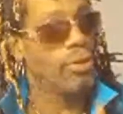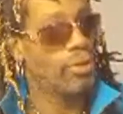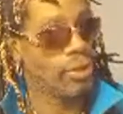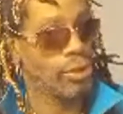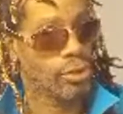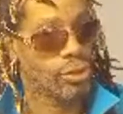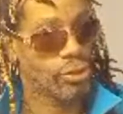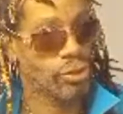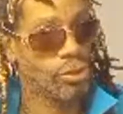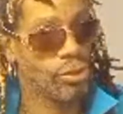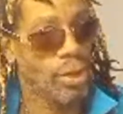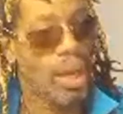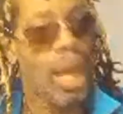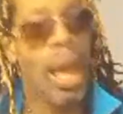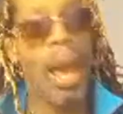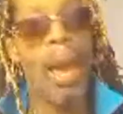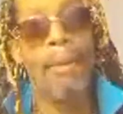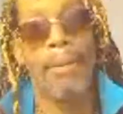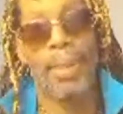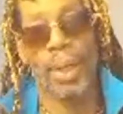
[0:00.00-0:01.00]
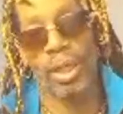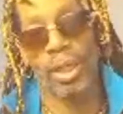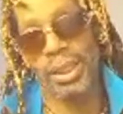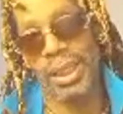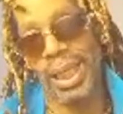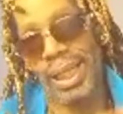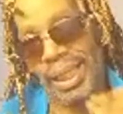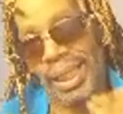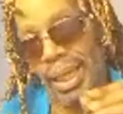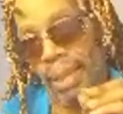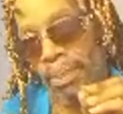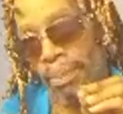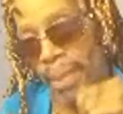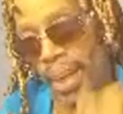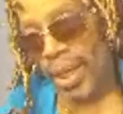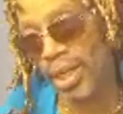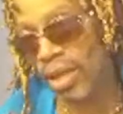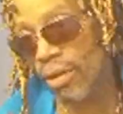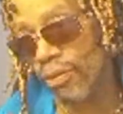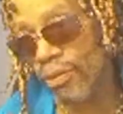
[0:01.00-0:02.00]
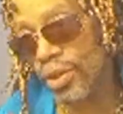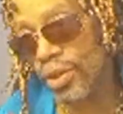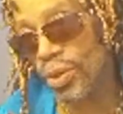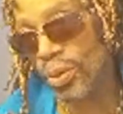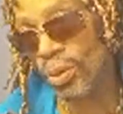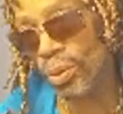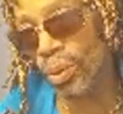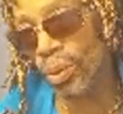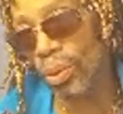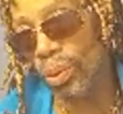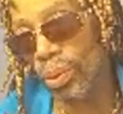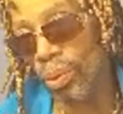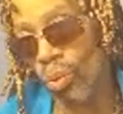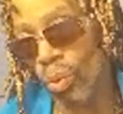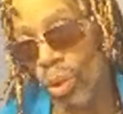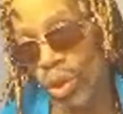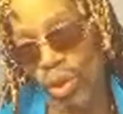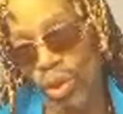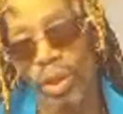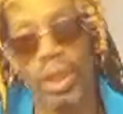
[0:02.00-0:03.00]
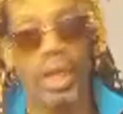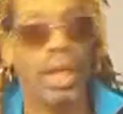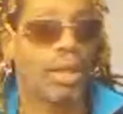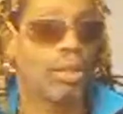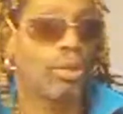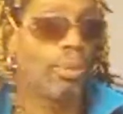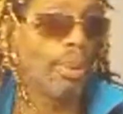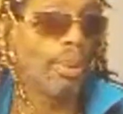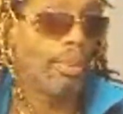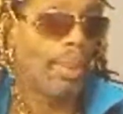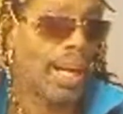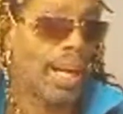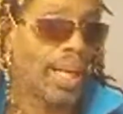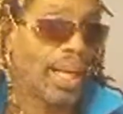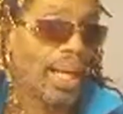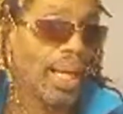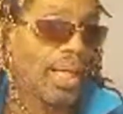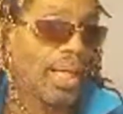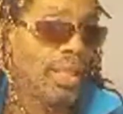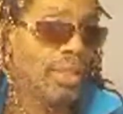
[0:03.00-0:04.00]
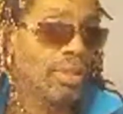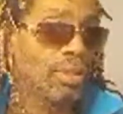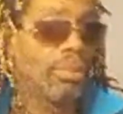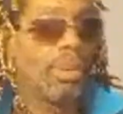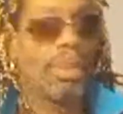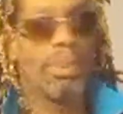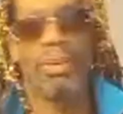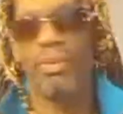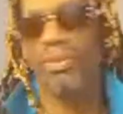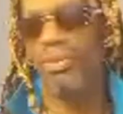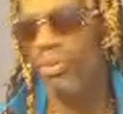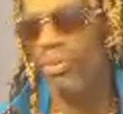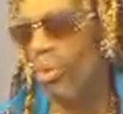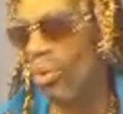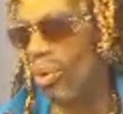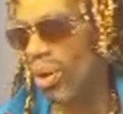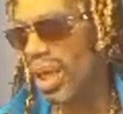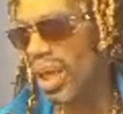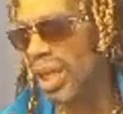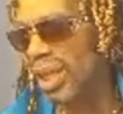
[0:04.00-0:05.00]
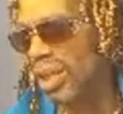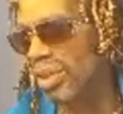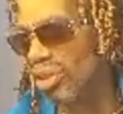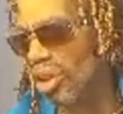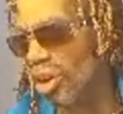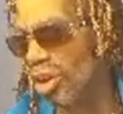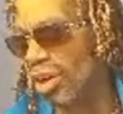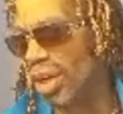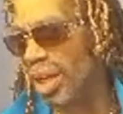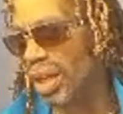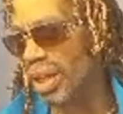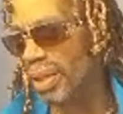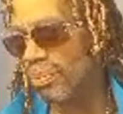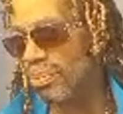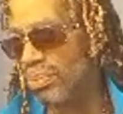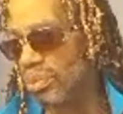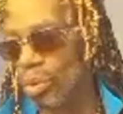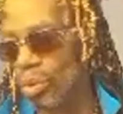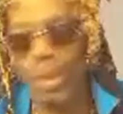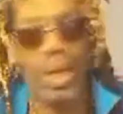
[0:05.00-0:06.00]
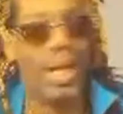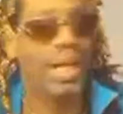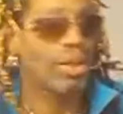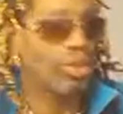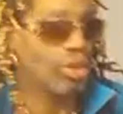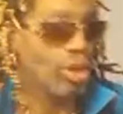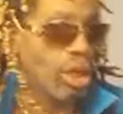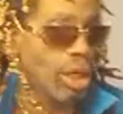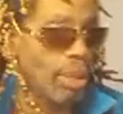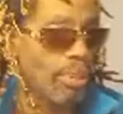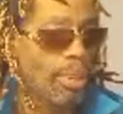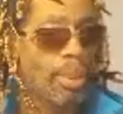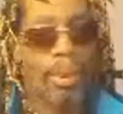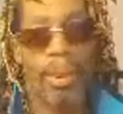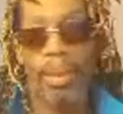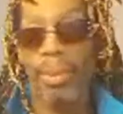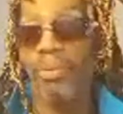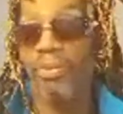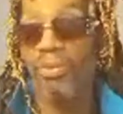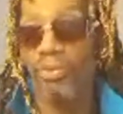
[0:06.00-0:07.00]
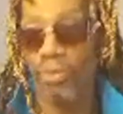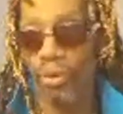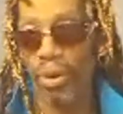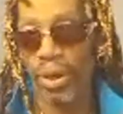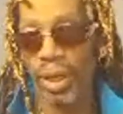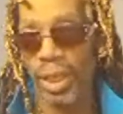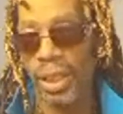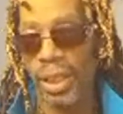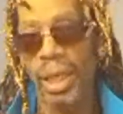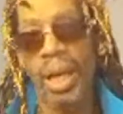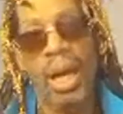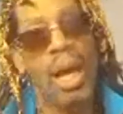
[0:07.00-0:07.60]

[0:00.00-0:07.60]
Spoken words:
this because I think many of you, when you get to be my age, or maybe 40, 30, well, not 30, but maybe 40,